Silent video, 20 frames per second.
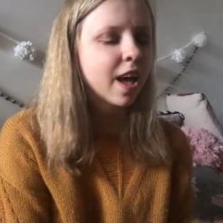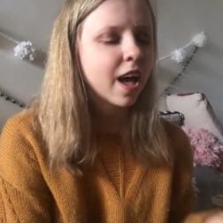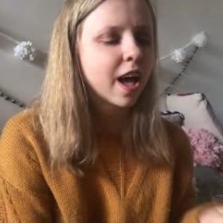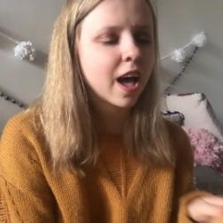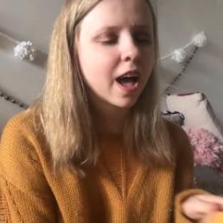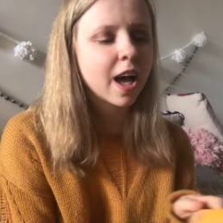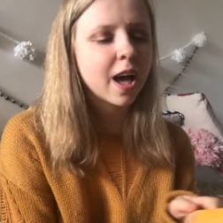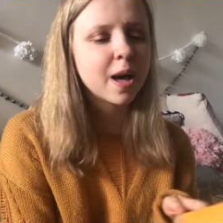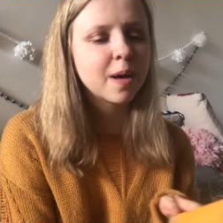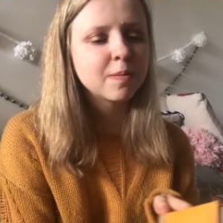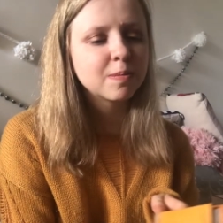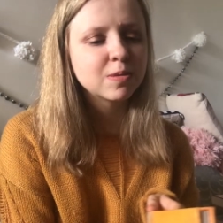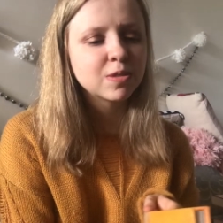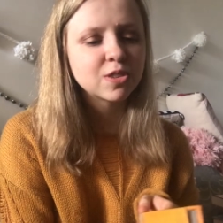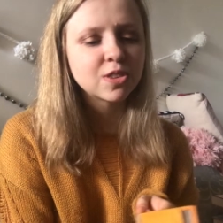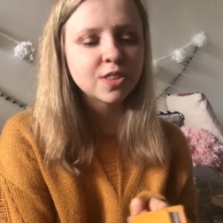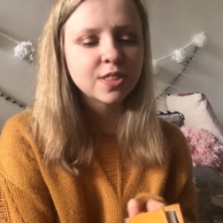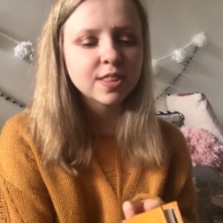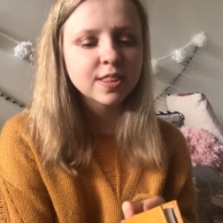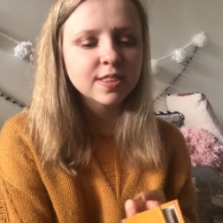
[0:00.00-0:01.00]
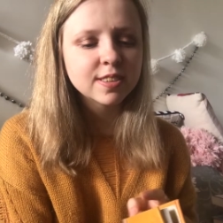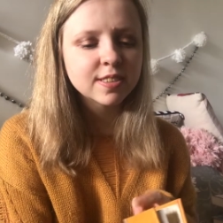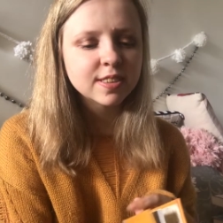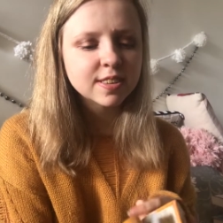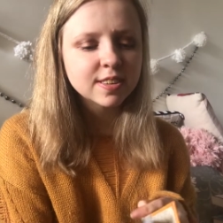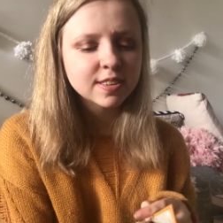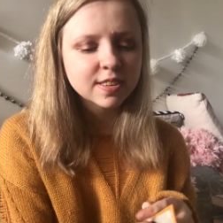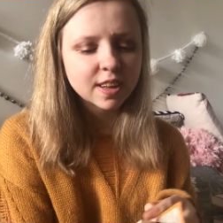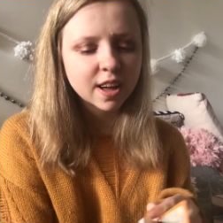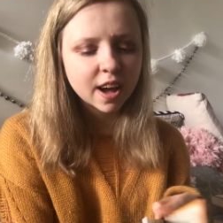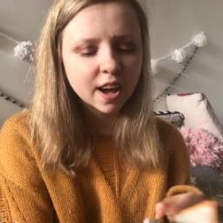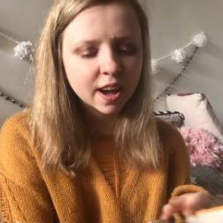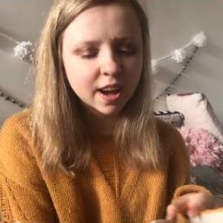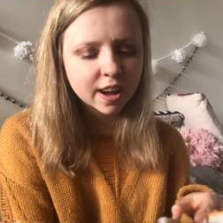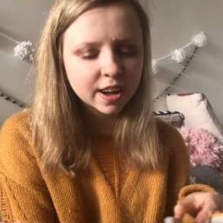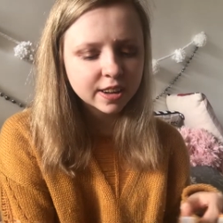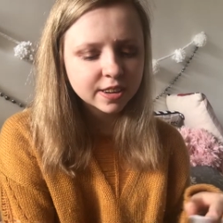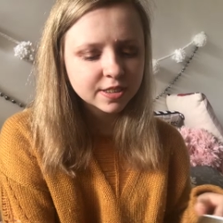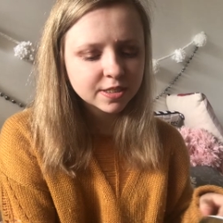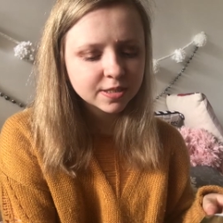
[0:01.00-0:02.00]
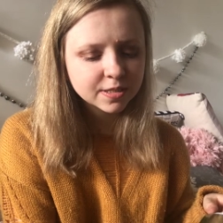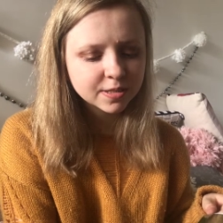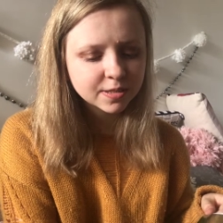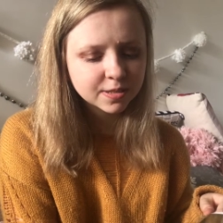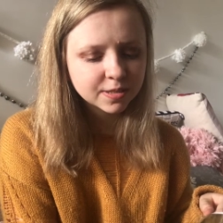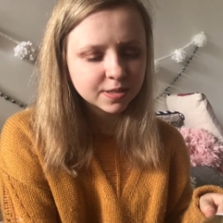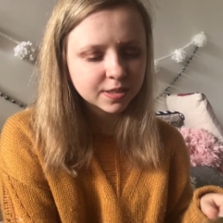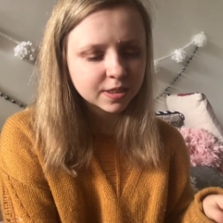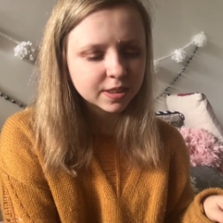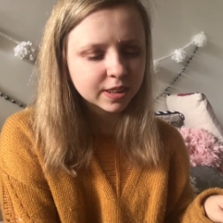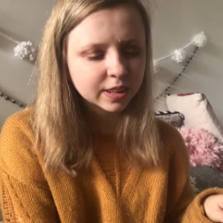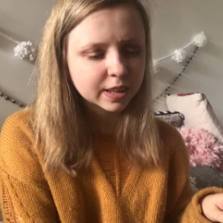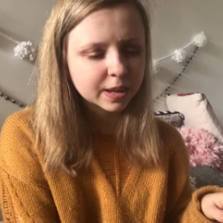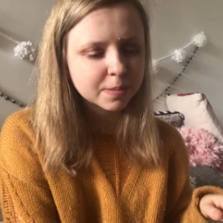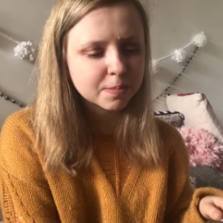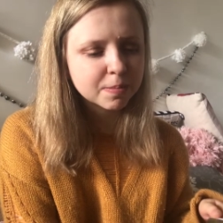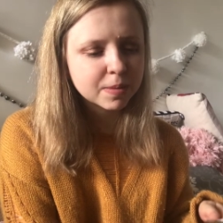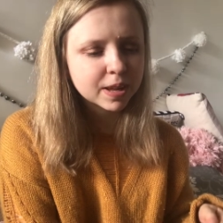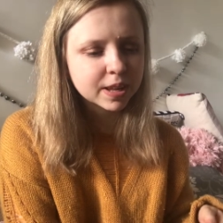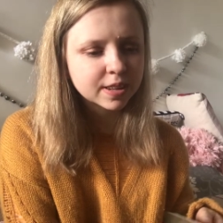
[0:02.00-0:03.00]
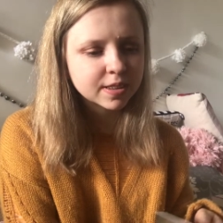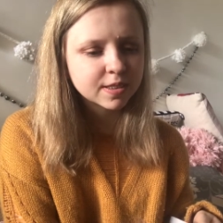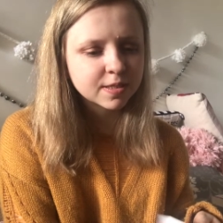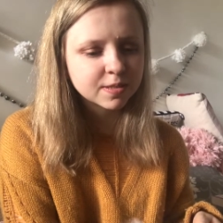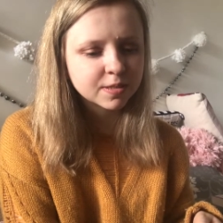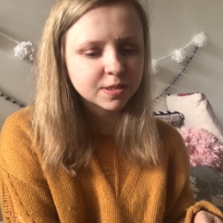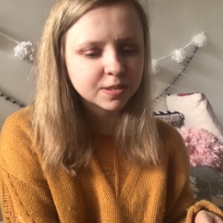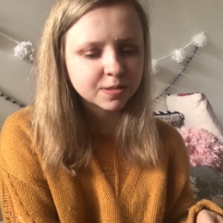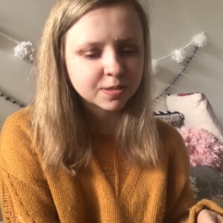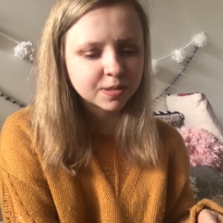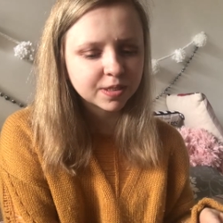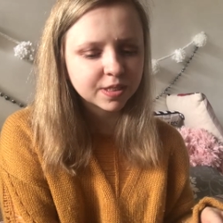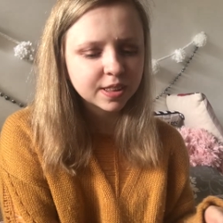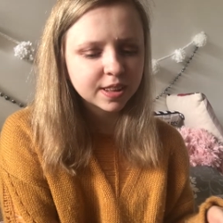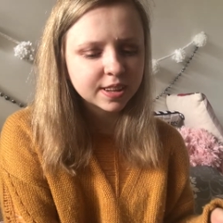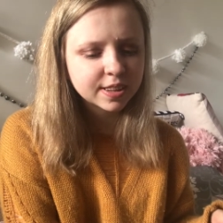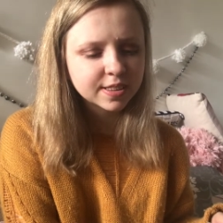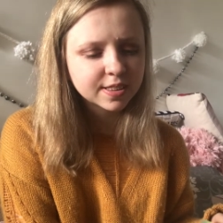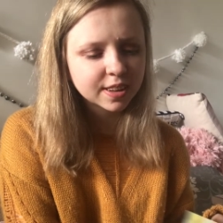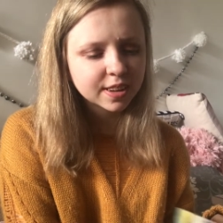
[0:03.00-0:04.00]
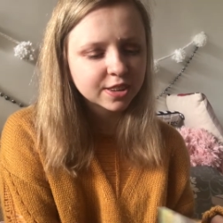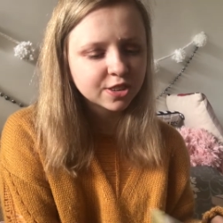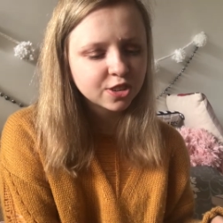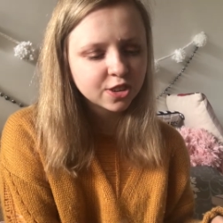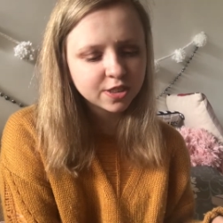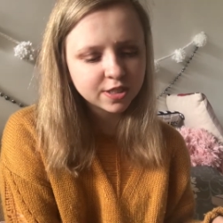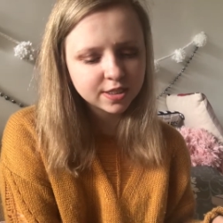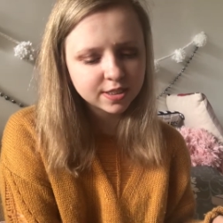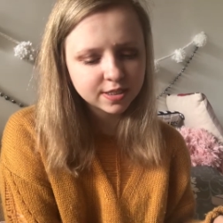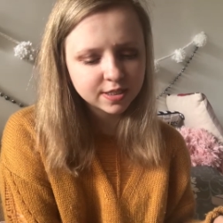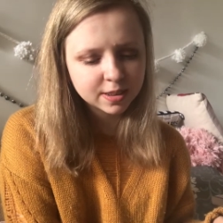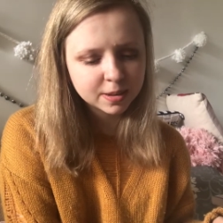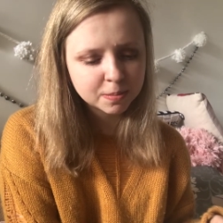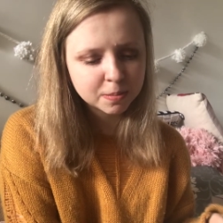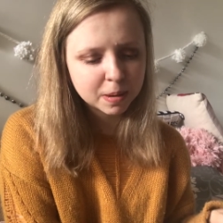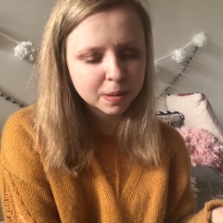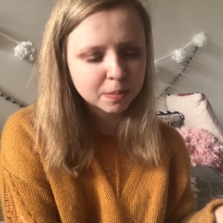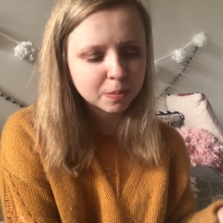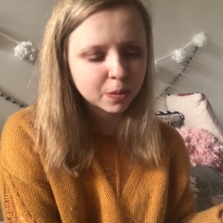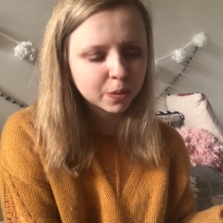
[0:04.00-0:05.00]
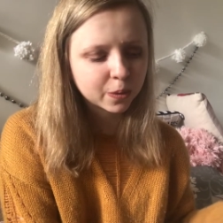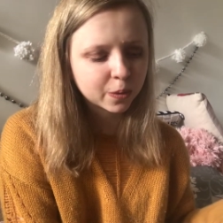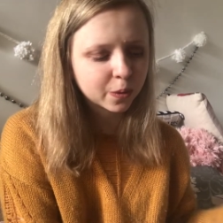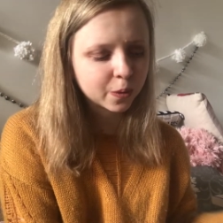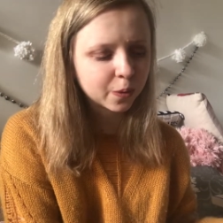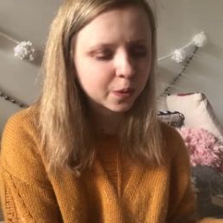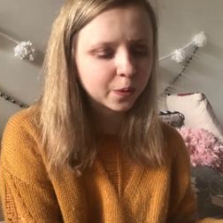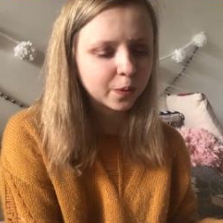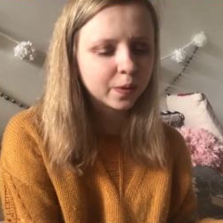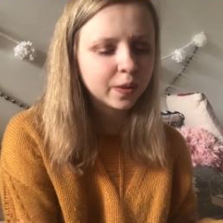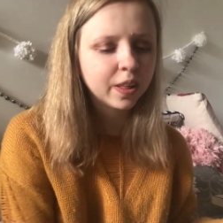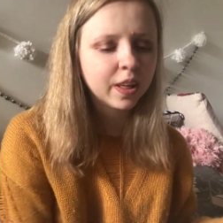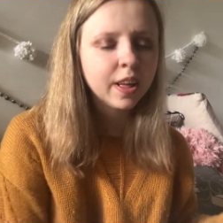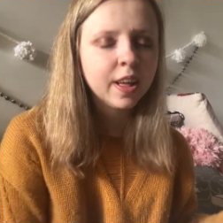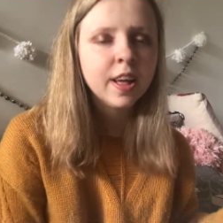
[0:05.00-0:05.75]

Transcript: So this is kind of like a mix of different things. I showed this in my book haul.